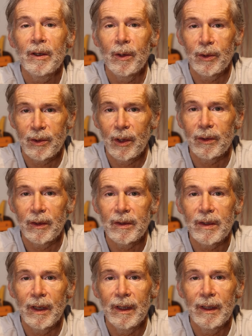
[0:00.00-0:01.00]

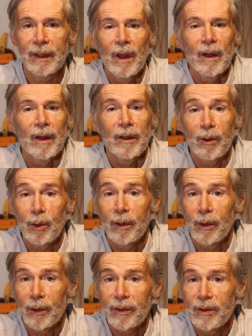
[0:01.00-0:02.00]
consultancy. You are
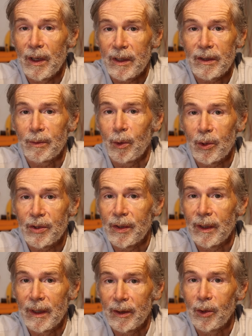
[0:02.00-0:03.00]
not just
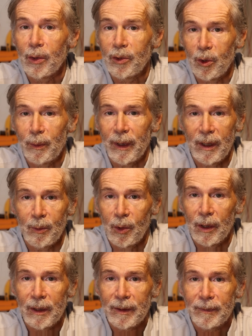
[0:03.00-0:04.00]
watching YouTube
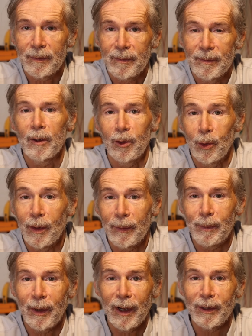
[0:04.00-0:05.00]
anymore. You are
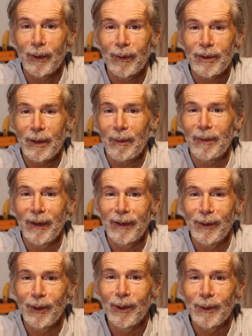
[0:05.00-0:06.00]
part of something
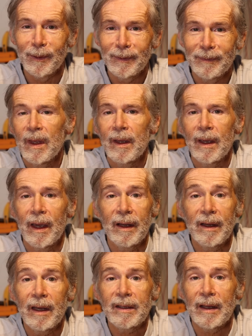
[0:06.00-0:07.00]
new. And
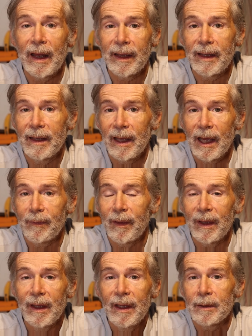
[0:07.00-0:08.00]
it is like
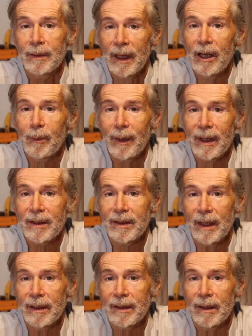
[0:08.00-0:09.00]
having random
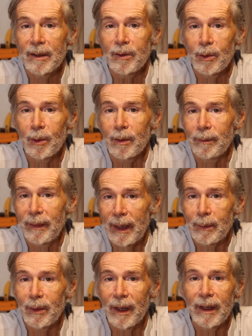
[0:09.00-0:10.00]
access to
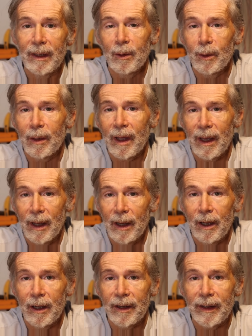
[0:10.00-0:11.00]
memory or
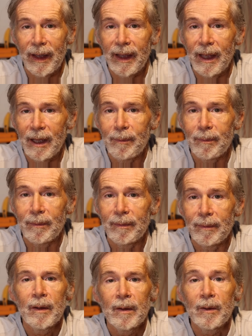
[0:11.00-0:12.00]
RAM,
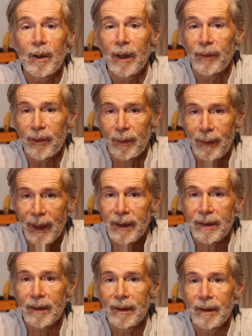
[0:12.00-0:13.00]
to
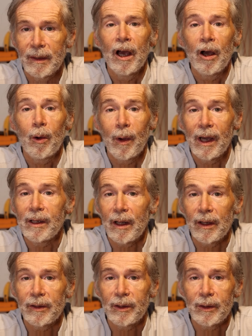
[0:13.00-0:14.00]
information. While
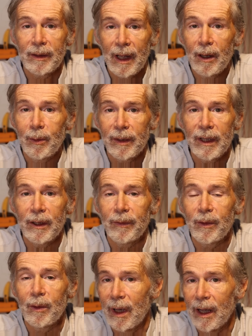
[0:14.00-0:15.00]
until now,
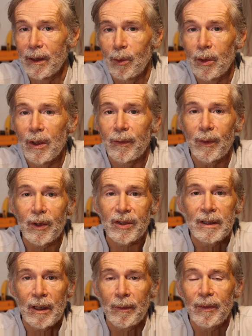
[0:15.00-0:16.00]
if you are looking for
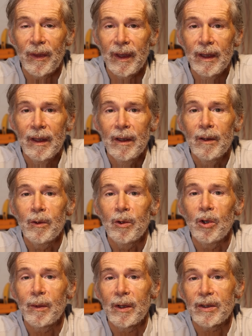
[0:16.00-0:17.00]
something,
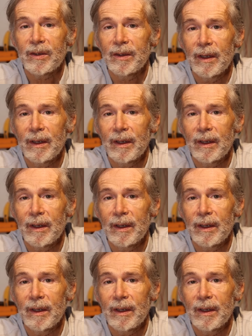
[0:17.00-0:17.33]
you must